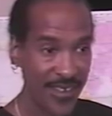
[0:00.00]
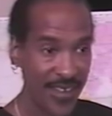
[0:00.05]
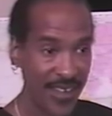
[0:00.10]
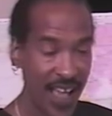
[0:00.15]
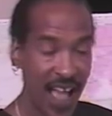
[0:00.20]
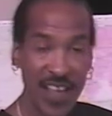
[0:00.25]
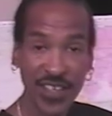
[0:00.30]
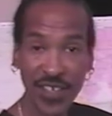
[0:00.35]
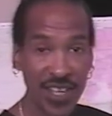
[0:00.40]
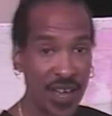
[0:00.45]

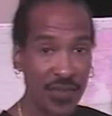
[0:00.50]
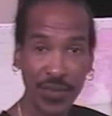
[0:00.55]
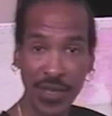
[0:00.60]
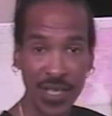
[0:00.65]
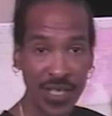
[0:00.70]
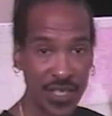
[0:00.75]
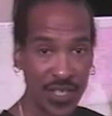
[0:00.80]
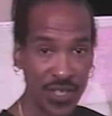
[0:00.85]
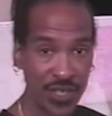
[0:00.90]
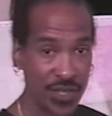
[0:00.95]
I could never
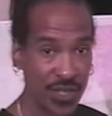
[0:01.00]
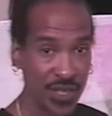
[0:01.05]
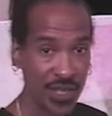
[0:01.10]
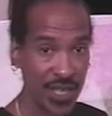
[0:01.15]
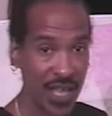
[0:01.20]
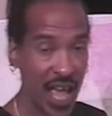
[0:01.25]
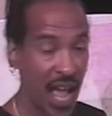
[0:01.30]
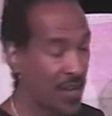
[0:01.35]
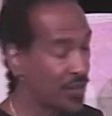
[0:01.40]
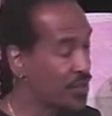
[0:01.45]
understood,
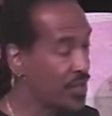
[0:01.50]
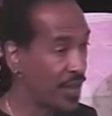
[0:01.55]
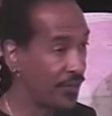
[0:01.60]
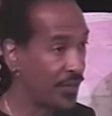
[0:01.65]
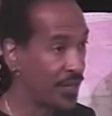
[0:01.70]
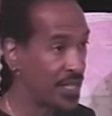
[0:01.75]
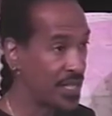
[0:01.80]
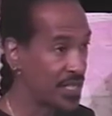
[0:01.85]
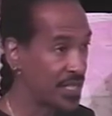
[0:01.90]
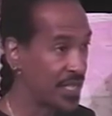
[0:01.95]
I could never
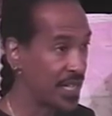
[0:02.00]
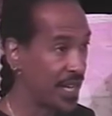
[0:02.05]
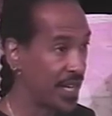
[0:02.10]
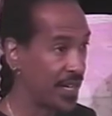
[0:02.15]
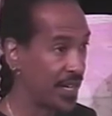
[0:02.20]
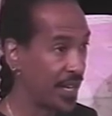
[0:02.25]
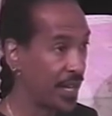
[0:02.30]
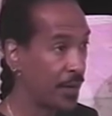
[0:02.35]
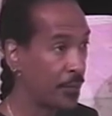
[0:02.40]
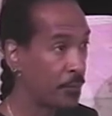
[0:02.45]

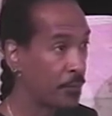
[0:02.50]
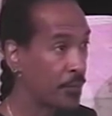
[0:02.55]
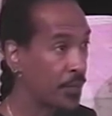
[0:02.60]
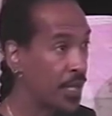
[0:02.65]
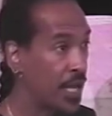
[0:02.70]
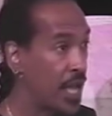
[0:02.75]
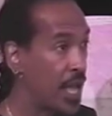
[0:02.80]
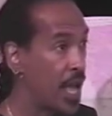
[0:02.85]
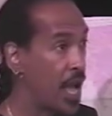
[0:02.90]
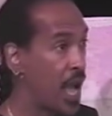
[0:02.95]
understand that.
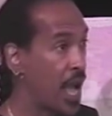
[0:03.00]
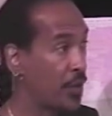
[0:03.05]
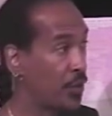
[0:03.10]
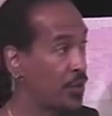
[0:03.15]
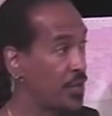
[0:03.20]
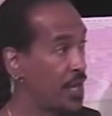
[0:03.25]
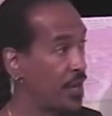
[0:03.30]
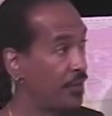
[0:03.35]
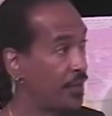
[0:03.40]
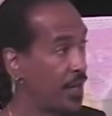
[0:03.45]
I could
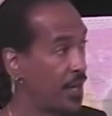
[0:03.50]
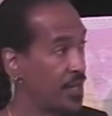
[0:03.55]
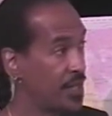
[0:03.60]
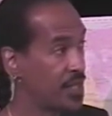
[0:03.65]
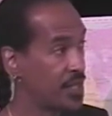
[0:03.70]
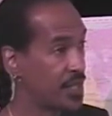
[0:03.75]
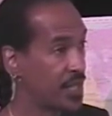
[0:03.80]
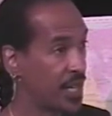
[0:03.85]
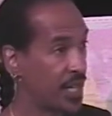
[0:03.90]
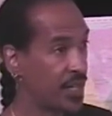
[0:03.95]
never
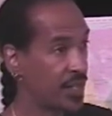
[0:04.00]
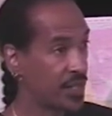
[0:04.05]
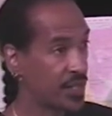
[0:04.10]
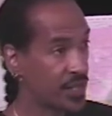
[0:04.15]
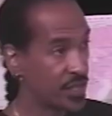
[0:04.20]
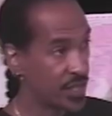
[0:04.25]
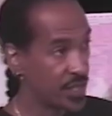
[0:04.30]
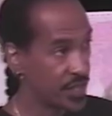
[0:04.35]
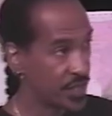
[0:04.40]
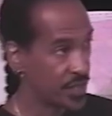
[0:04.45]
understand a
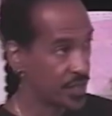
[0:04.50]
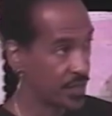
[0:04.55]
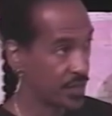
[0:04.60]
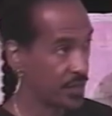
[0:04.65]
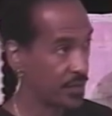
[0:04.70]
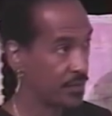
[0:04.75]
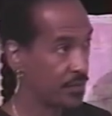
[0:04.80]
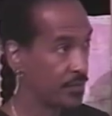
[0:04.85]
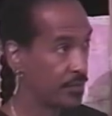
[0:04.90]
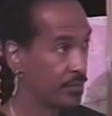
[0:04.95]
sister
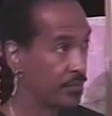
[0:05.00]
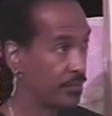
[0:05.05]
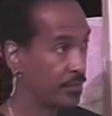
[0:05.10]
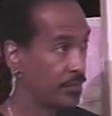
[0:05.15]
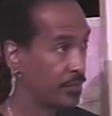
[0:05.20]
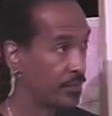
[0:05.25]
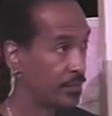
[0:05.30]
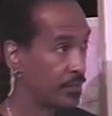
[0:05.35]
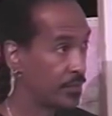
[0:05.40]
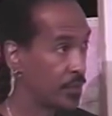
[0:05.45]

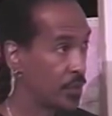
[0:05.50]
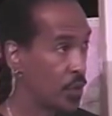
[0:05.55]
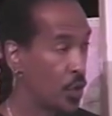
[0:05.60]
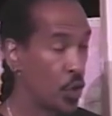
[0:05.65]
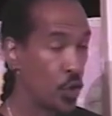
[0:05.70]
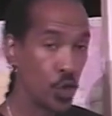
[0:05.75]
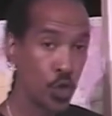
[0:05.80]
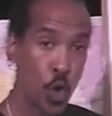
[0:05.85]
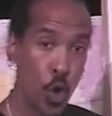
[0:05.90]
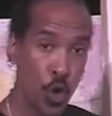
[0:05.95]

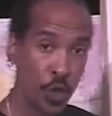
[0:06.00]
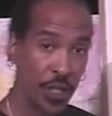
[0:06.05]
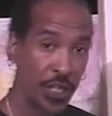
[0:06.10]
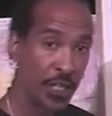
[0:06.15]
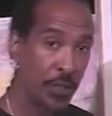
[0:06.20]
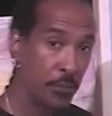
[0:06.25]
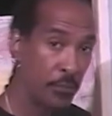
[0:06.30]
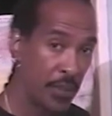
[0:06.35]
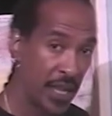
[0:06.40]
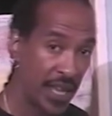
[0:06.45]
talking
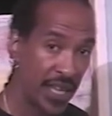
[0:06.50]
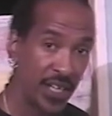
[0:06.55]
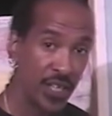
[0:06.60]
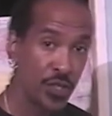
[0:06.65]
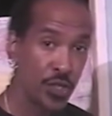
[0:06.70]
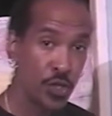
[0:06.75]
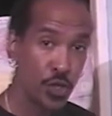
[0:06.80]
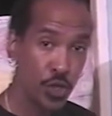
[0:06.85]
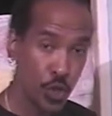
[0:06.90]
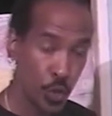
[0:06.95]
a man
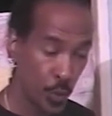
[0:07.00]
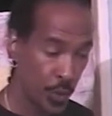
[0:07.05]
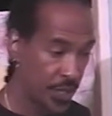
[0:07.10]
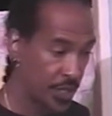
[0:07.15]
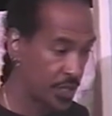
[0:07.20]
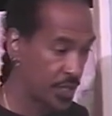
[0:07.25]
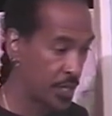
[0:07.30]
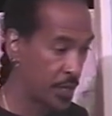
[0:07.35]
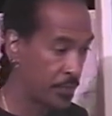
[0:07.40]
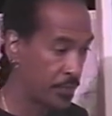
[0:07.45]
into doing
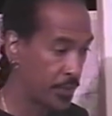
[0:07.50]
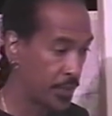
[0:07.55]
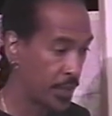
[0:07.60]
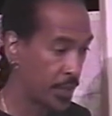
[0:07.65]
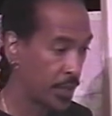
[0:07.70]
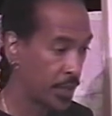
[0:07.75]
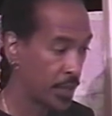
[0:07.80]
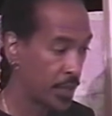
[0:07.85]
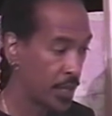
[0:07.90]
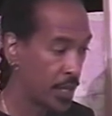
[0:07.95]
something
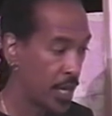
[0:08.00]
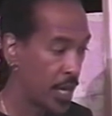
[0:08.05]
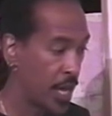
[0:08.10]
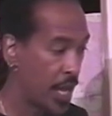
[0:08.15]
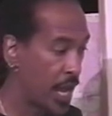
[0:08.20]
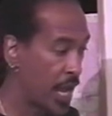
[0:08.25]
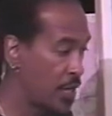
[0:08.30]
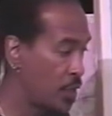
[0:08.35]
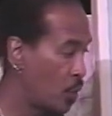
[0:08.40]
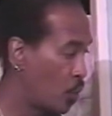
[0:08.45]

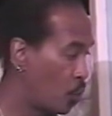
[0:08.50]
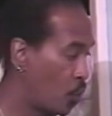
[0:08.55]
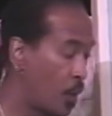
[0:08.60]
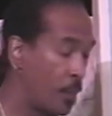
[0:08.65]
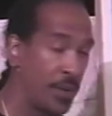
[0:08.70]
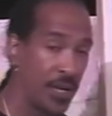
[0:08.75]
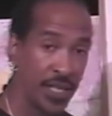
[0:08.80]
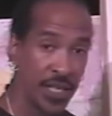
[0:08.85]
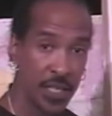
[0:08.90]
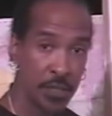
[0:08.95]
and the
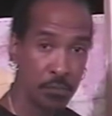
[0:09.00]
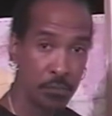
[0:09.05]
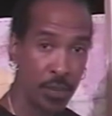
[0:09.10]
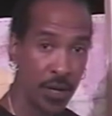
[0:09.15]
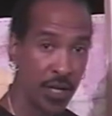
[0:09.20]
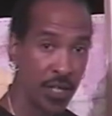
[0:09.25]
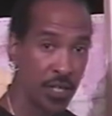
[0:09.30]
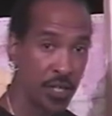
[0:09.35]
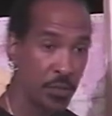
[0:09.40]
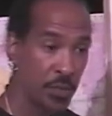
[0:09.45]
woman get
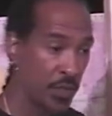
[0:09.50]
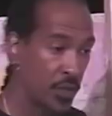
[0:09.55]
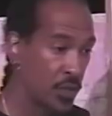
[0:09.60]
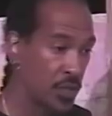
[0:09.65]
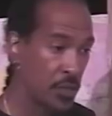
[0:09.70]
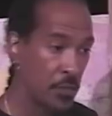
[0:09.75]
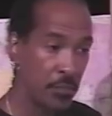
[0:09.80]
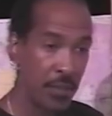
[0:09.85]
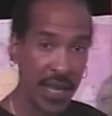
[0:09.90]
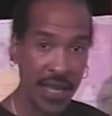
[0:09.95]
punished because
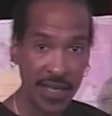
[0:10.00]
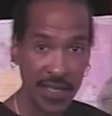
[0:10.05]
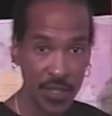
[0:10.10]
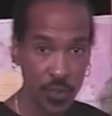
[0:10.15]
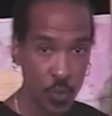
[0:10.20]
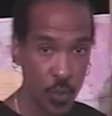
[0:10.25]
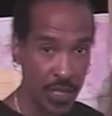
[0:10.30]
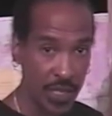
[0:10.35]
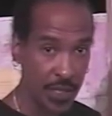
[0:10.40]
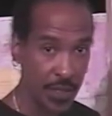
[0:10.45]
the man is
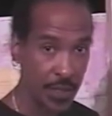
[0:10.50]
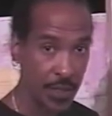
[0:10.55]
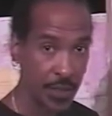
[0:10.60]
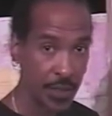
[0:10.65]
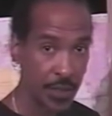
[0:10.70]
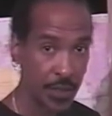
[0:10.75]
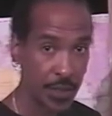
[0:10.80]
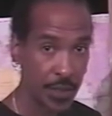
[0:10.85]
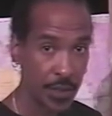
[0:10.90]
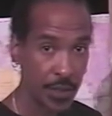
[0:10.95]
weak.
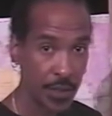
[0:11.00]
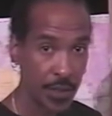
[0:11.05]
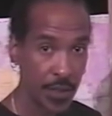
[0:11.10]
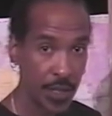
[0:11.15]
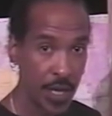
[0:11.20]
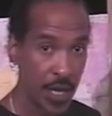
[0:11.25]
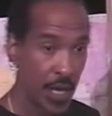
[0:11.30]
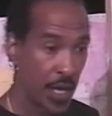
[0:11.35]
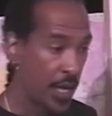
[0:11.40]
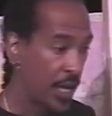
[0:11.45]

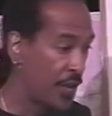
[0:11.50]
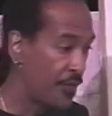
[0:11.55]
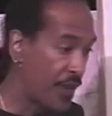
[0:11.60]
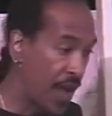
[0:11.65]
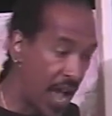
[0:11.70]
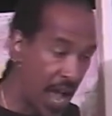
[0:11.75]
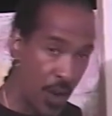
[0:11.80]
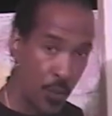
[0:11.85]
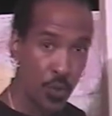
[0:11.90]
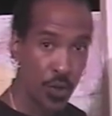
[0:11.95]
If
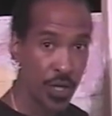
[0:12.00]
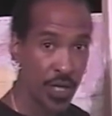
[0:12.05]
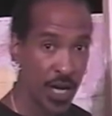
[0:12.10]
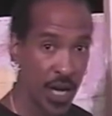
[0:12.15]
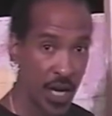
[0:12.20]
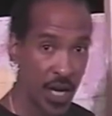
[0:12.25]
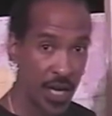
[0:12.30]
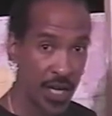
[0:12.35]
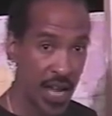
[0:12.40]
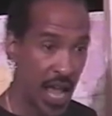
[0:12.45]
I were
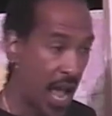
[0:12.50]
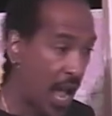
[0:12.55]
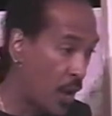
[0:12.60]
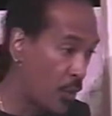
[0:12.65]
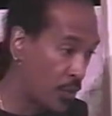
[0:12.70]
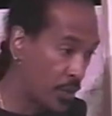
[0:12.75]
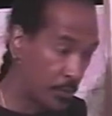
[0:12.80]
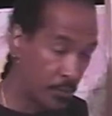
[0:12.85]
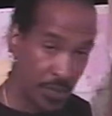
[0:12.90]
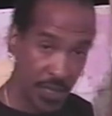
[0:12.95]
God, I
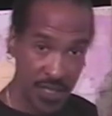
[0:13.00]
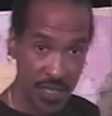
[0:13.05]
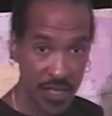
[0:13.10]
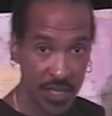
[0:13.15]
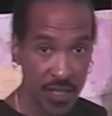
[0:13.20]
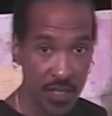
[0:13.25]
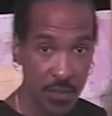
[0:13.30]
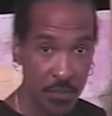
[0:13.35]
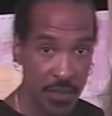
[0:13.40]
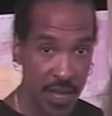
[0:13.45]
would have
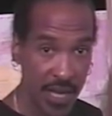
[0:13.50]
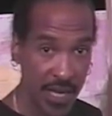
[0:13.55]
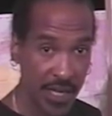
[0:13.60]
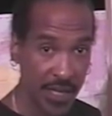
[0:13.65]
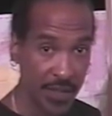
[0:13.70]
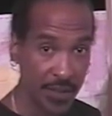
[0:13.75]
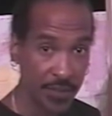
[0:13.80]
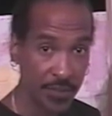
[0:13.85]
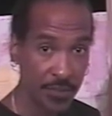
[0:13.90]
busted the man.